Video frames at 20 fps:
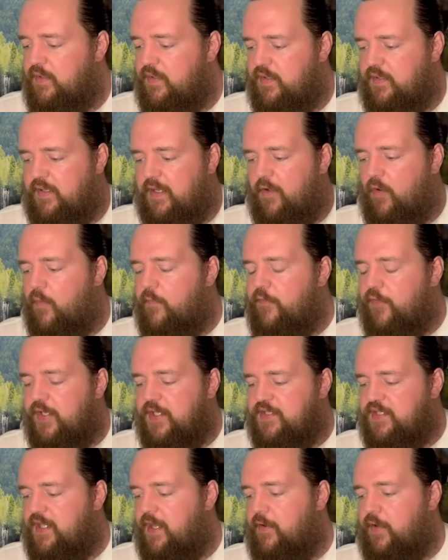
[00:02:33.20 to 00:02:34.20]
hopefully
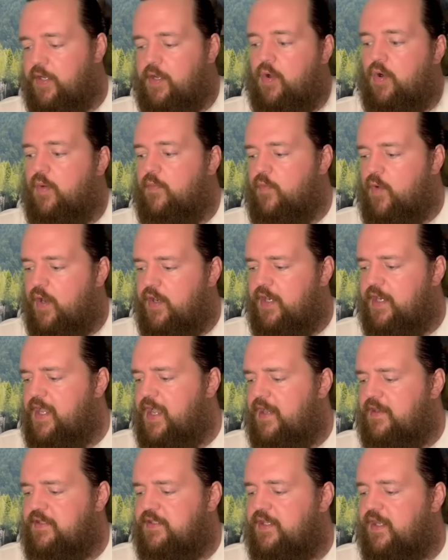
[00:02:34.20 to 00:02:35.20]
it's not like, oh, I'm running
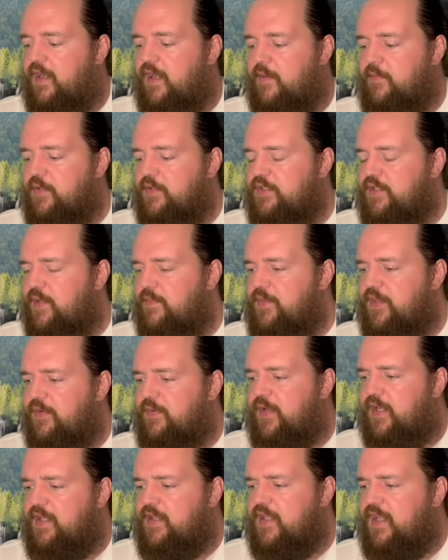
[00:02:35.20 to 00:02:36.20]
out of time or something
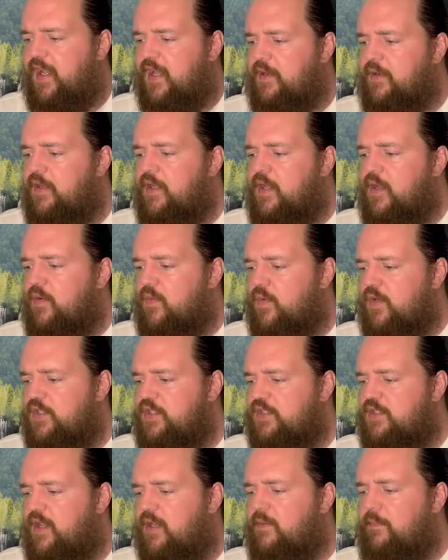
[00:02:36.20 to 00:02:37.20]
like that. We're
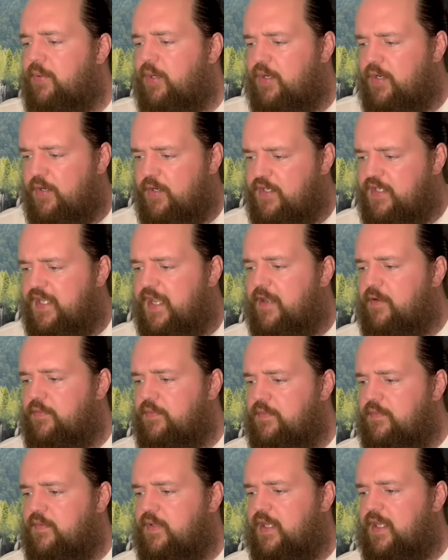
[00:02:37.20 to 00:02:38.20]
just going to put her down,
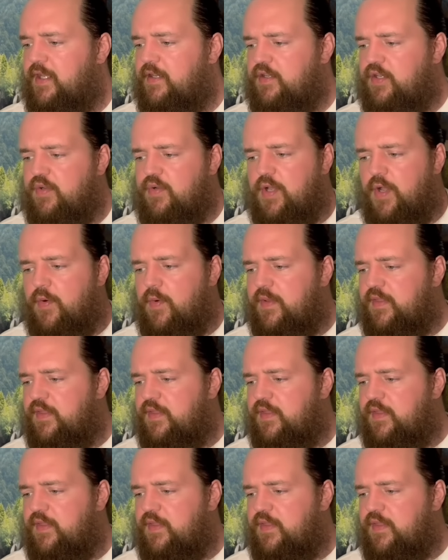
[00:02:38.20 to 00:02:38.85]
and you know